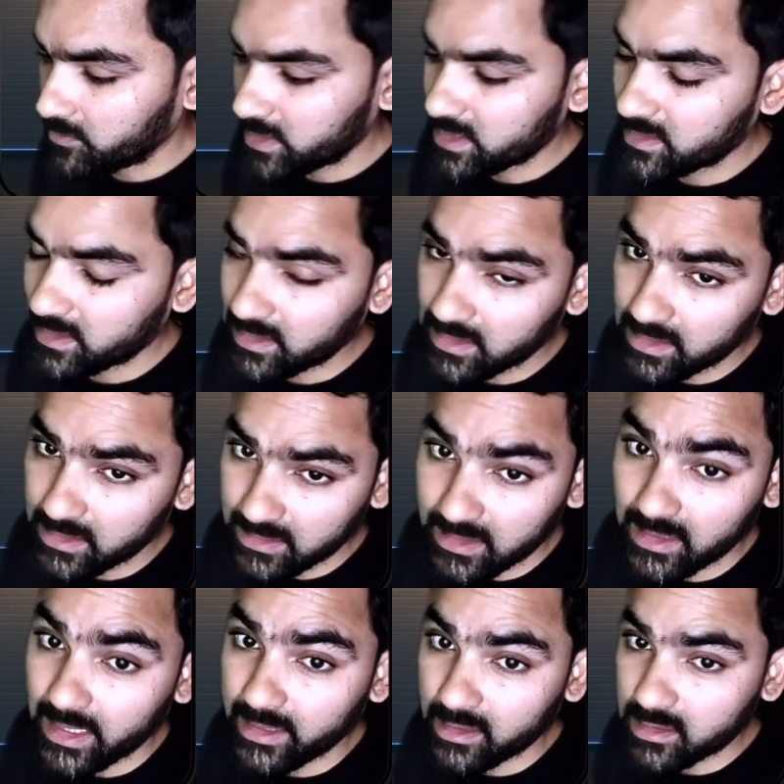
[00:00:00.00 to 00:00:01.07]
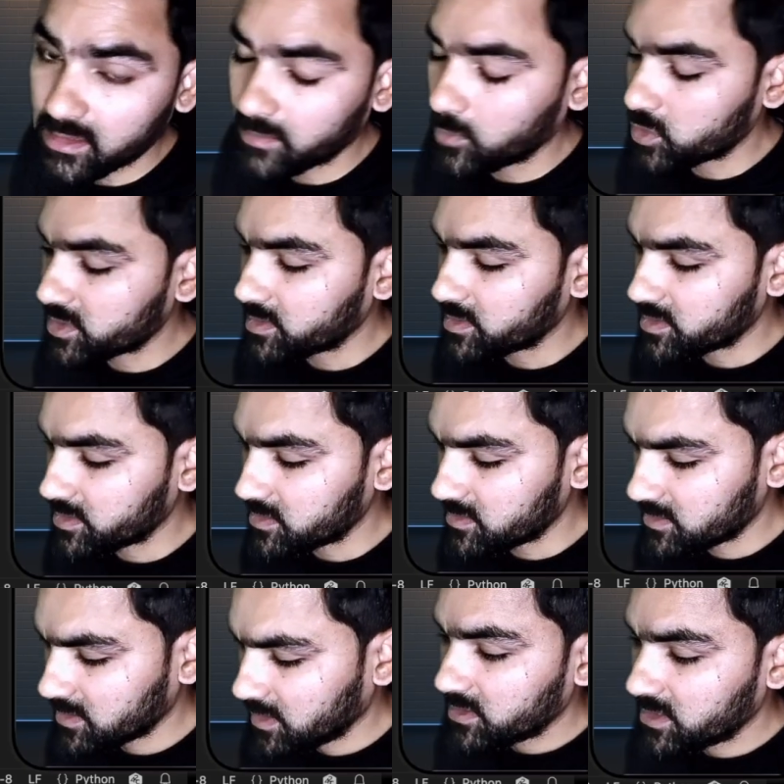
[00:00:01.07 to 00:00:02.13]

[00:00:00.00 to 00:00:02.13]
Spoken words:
We'll see that in the later demonstrations.